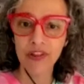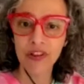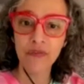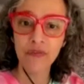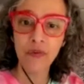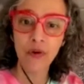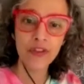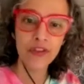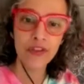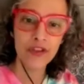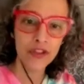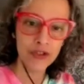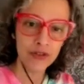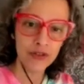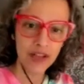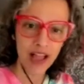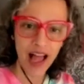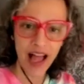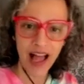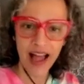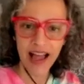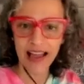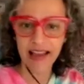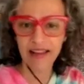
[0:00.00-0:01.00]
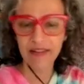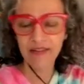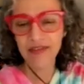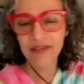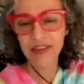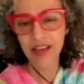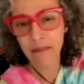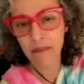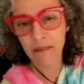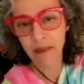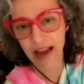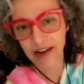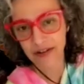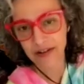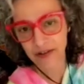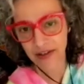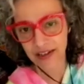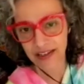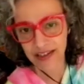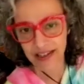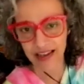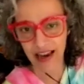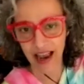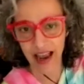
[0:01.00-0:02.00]
for the 4th of July and St.
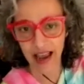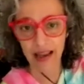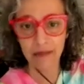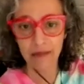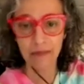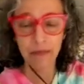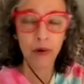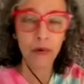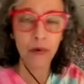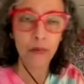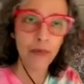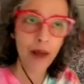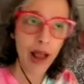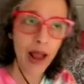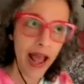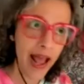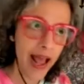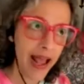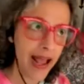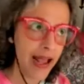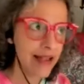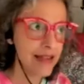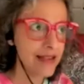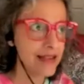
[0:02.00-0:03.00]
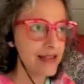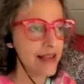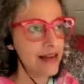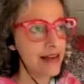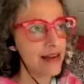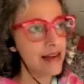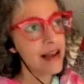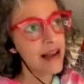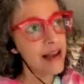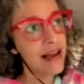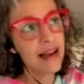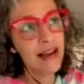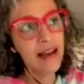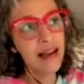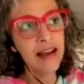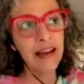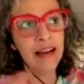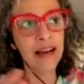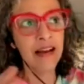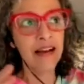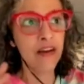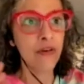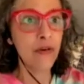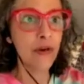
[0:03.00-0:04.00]
Patrick's Day and parades and
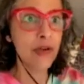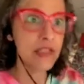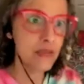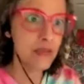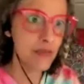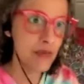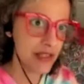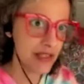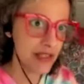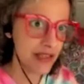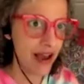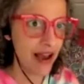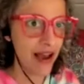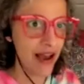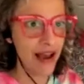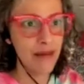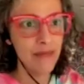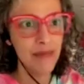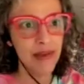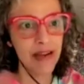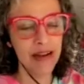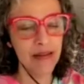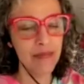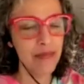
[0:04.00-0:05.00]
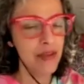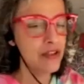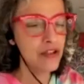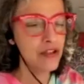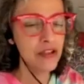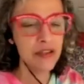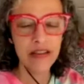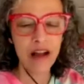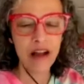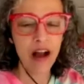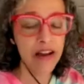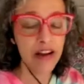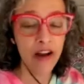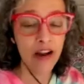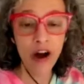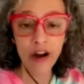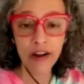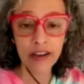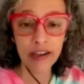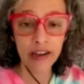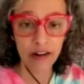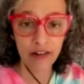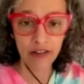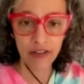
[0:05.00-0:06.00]
Christmas time. And I mean, just an
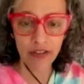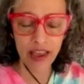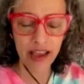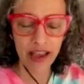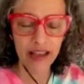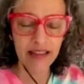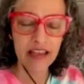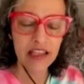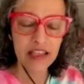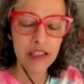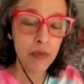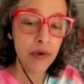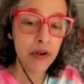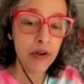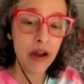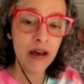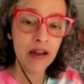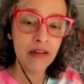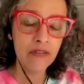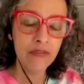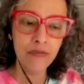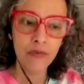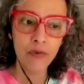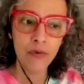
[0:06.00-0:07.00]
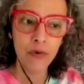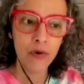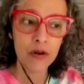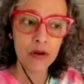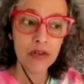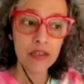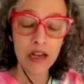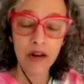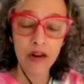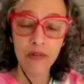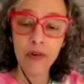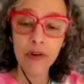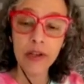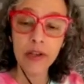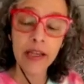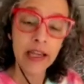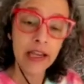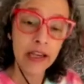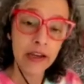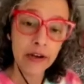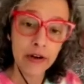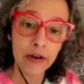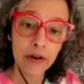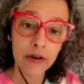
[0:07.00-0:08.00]
all year thing. And this went on for several
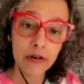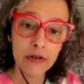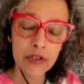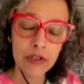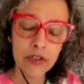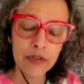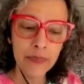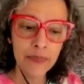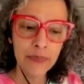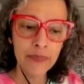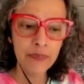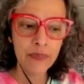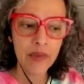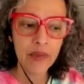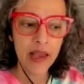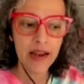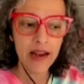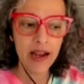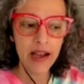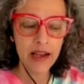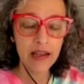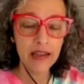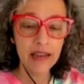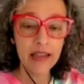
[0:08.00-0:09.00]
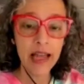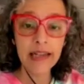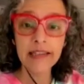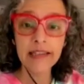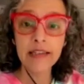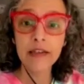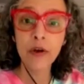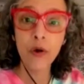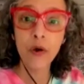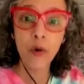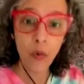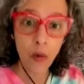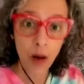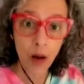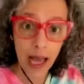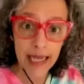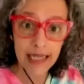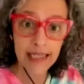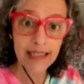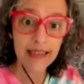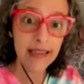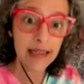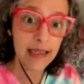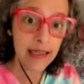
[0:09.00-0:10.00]
years. And I collected
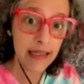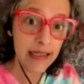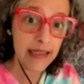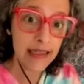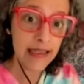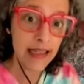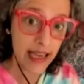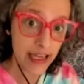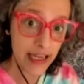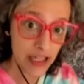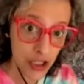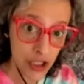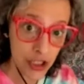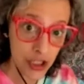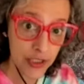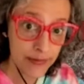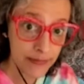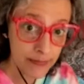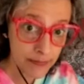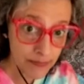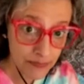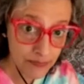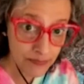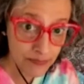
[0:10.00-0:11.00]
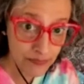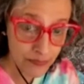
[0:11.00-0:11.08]
quite the collection